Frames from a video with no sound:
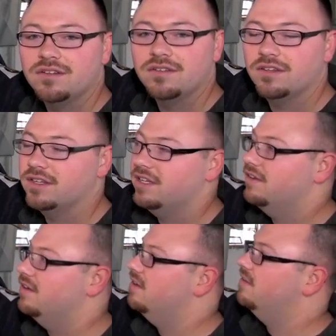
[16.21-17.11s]

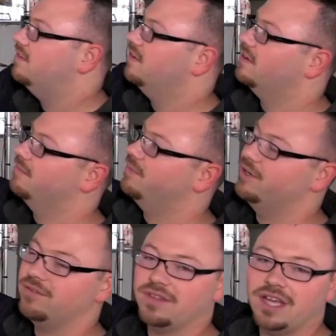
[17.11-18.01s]
to
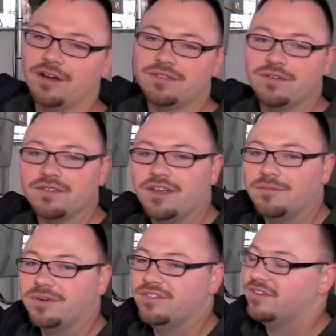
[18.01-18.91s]
compute the outdoor
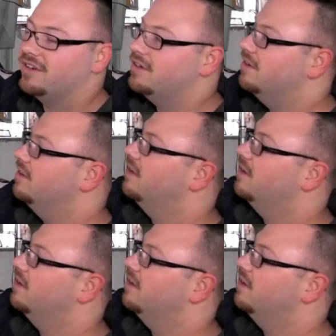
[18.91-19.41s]
temperature,